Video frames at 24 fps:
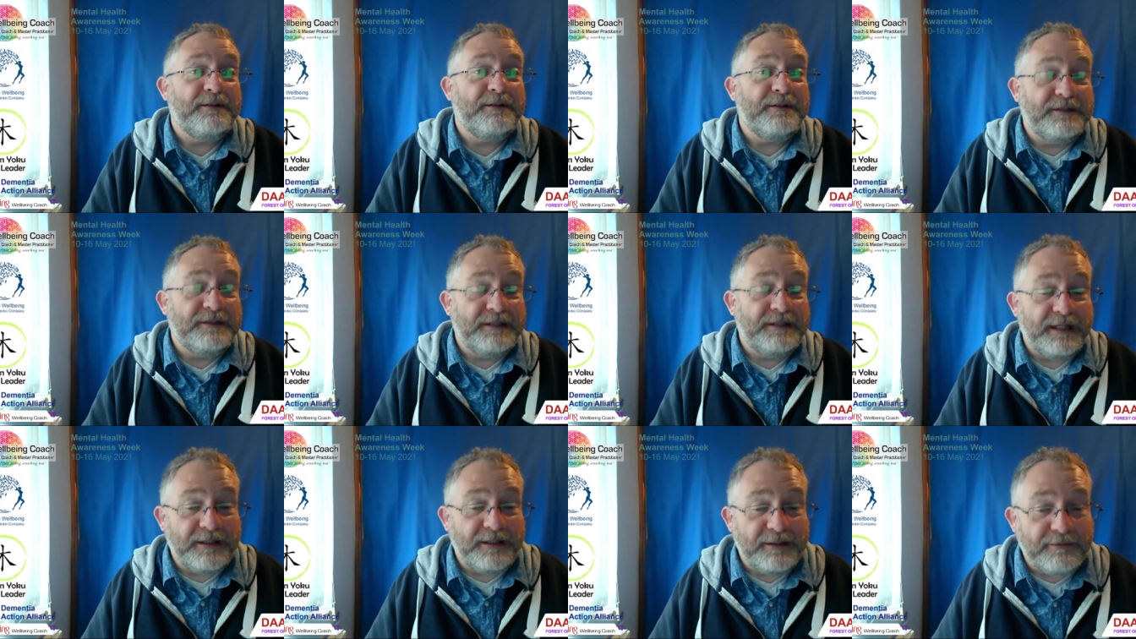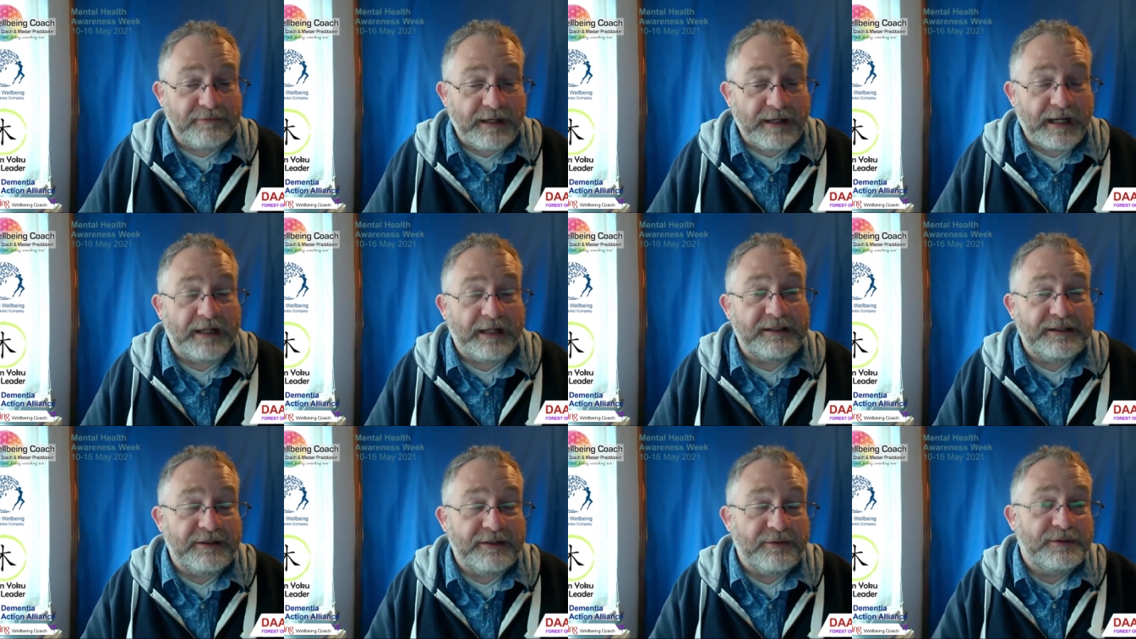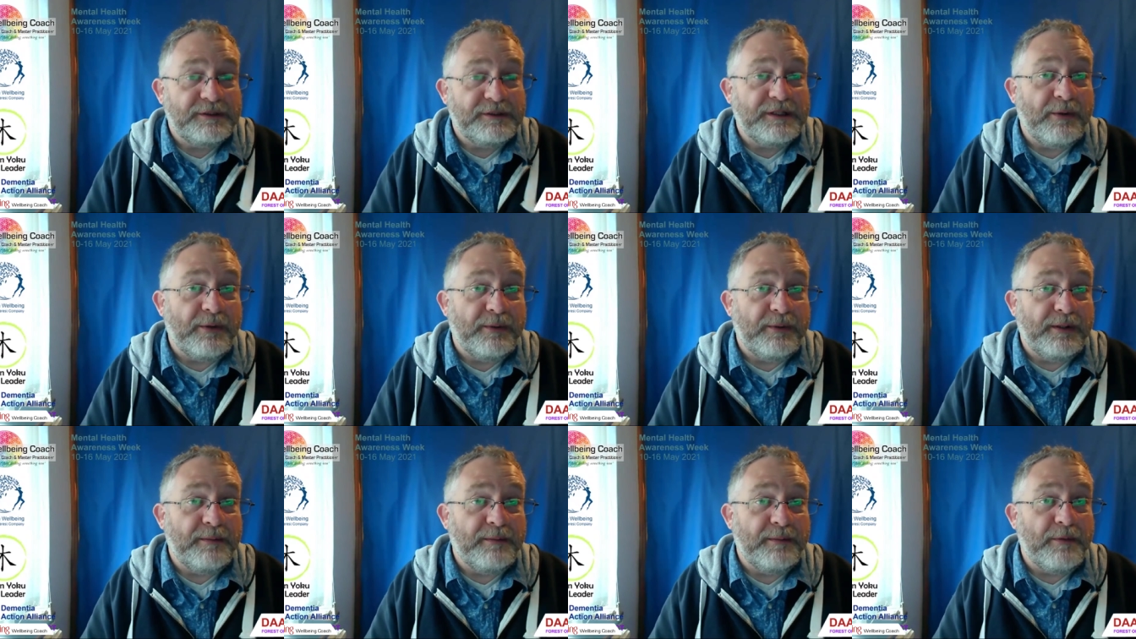seeing the reality of what's
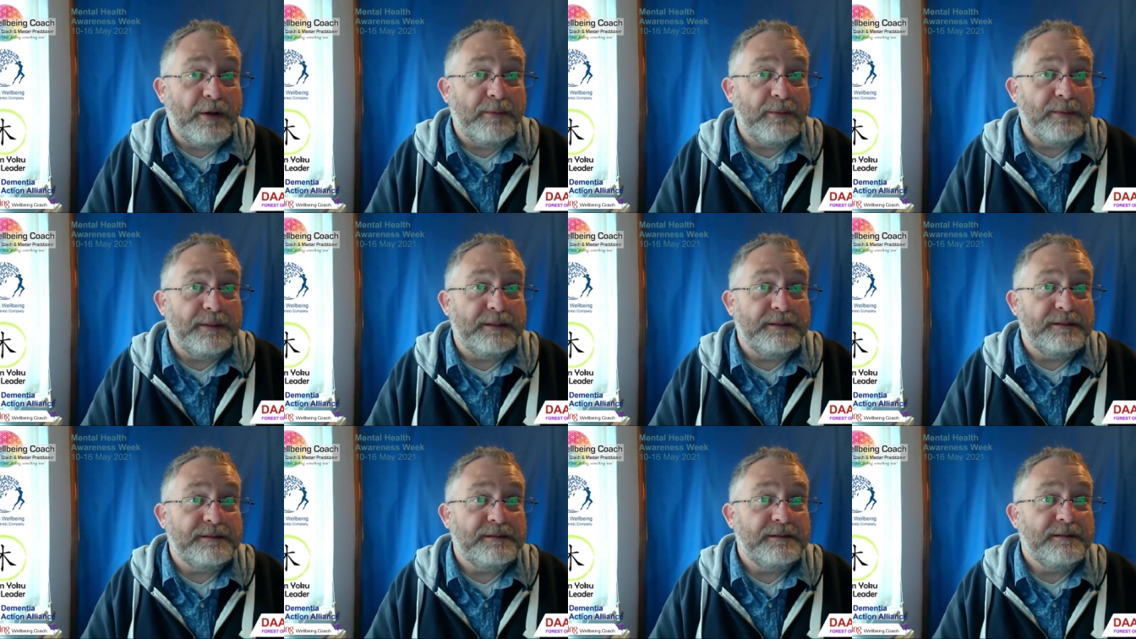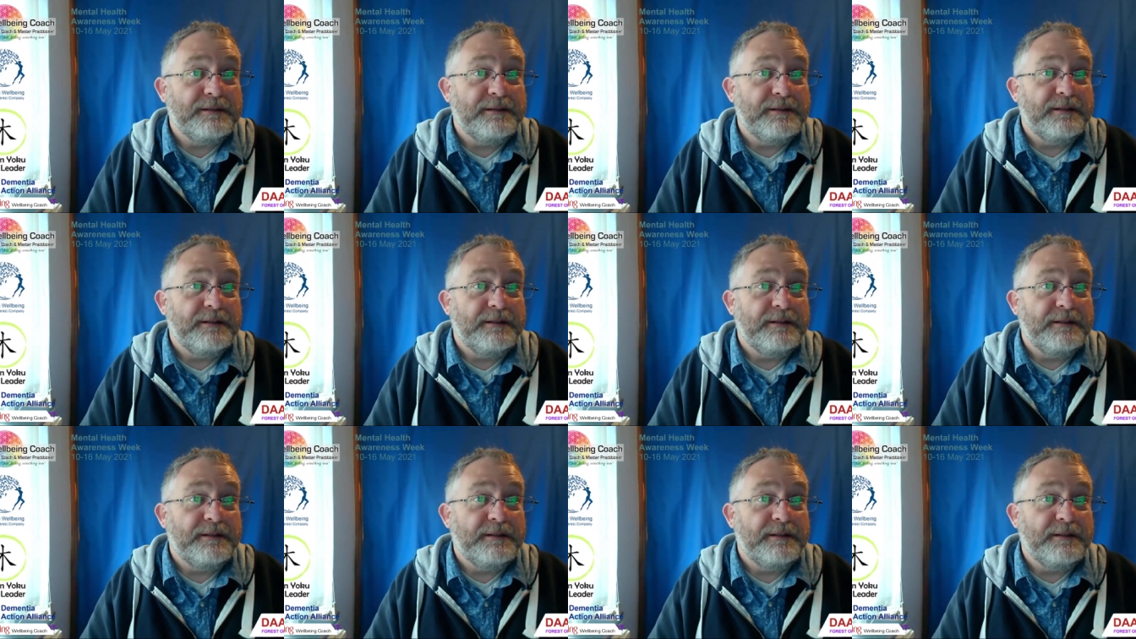going on in the moment.